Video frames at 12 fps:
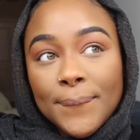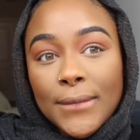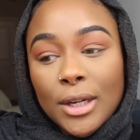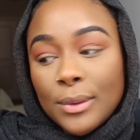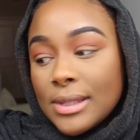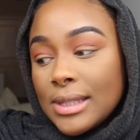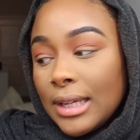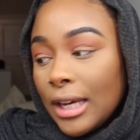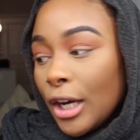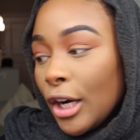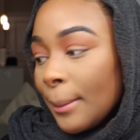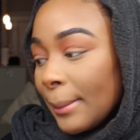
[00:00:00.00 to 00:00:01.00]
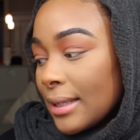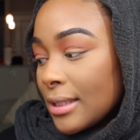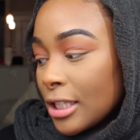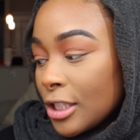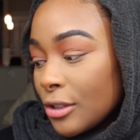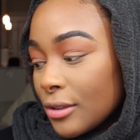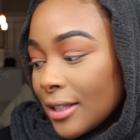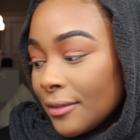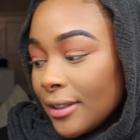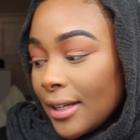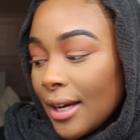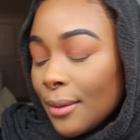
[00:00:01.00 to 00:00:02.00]
you know, seeing her and my sisters
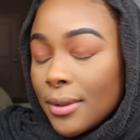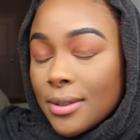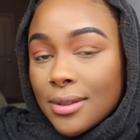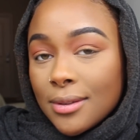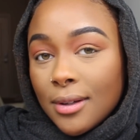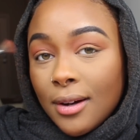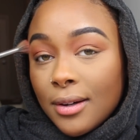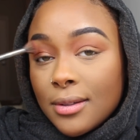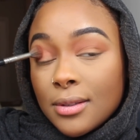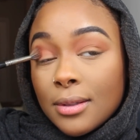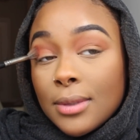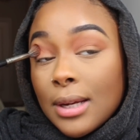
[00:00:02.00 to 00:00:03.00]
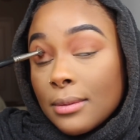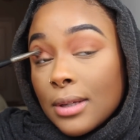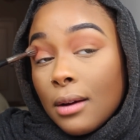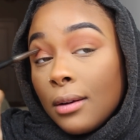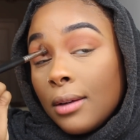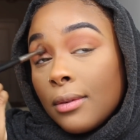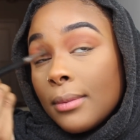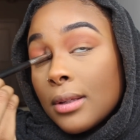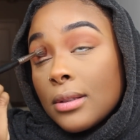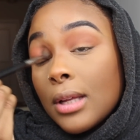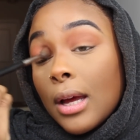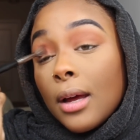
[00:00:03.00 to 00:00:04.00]
every day, which honestly sometimes I don't even
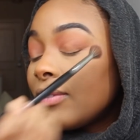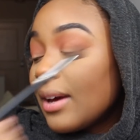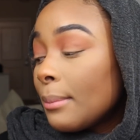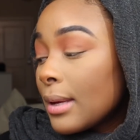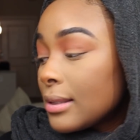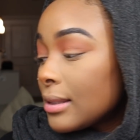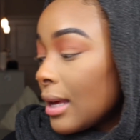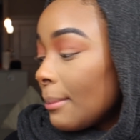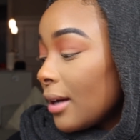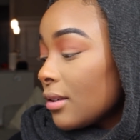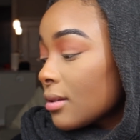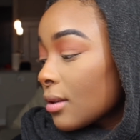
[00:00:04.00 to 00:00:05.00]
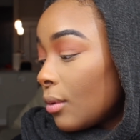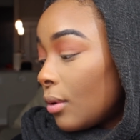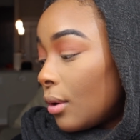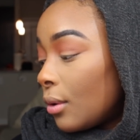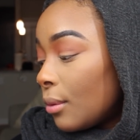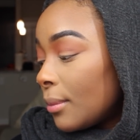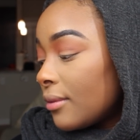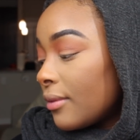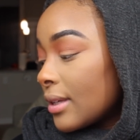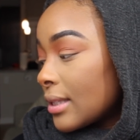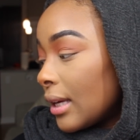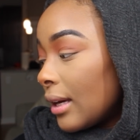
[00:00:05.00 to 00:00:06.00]
miss that. If I miss them, I just go home and
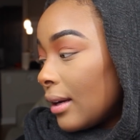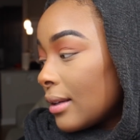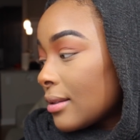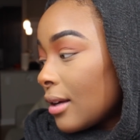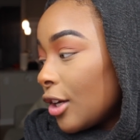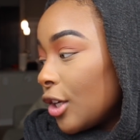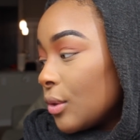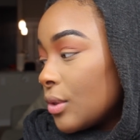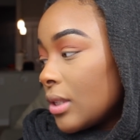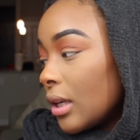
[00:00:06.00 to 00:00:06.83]
visit, and it's not a huge